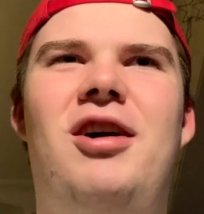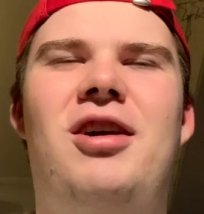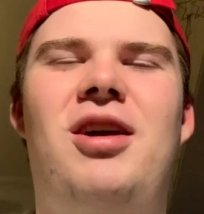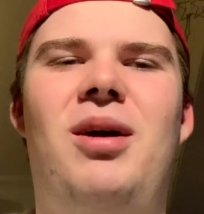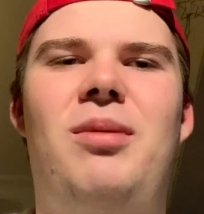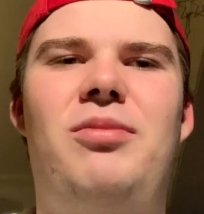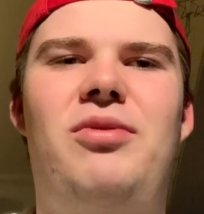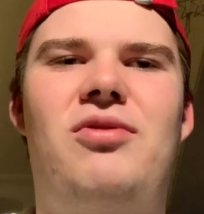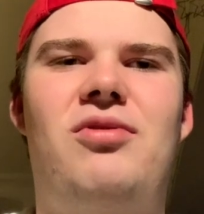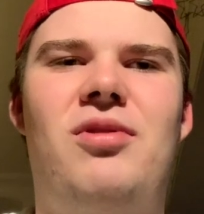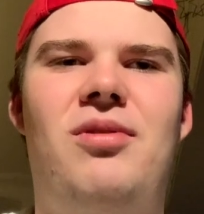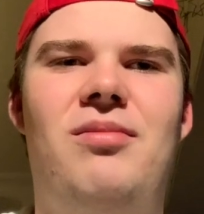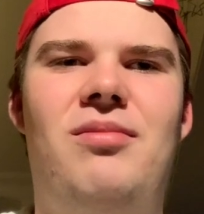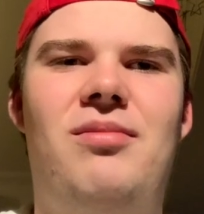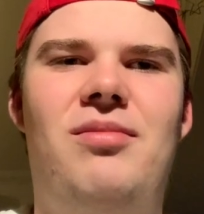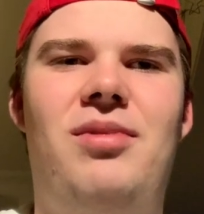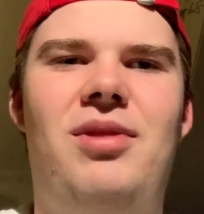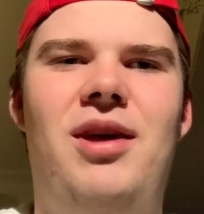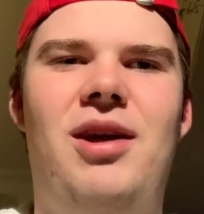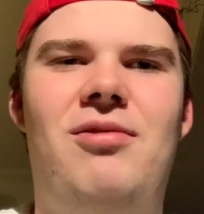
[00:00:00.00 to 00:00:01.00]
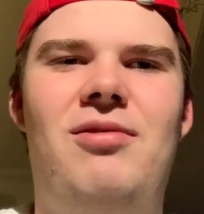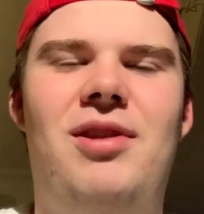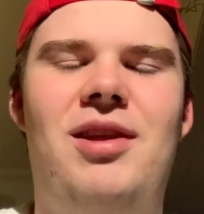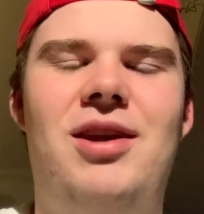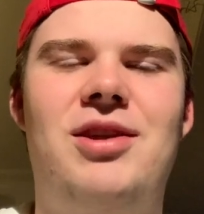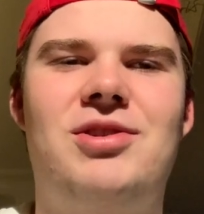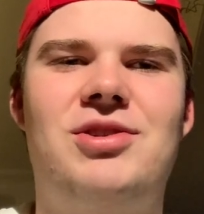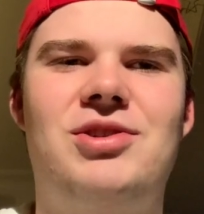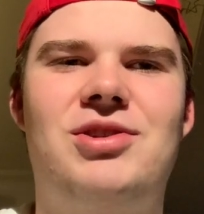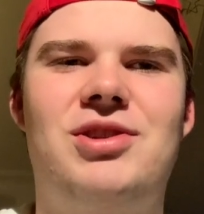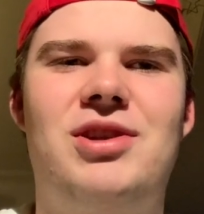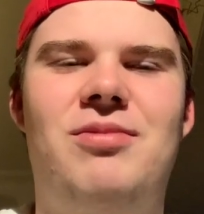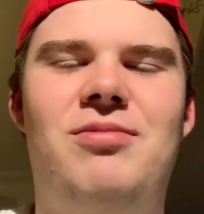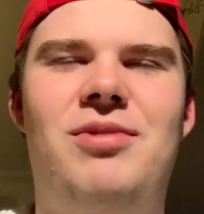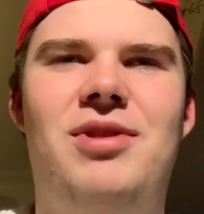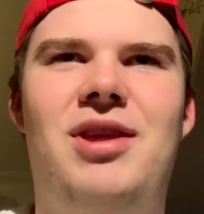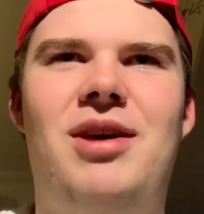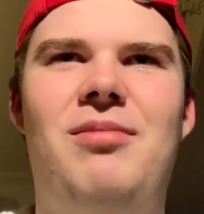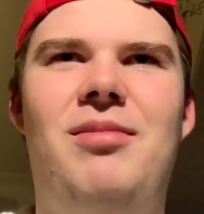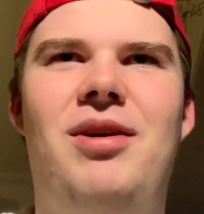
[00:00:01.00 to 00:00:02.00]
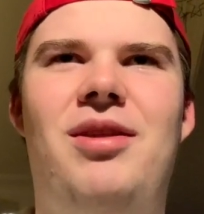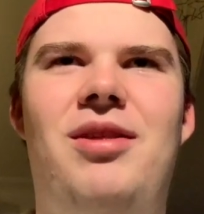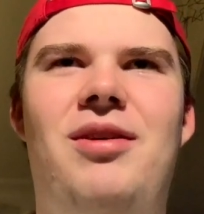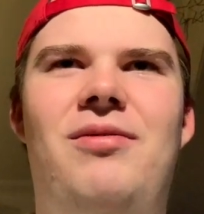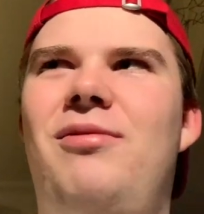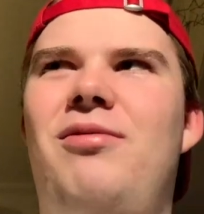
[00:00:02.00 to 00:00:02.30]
comes from their relationship with their mother.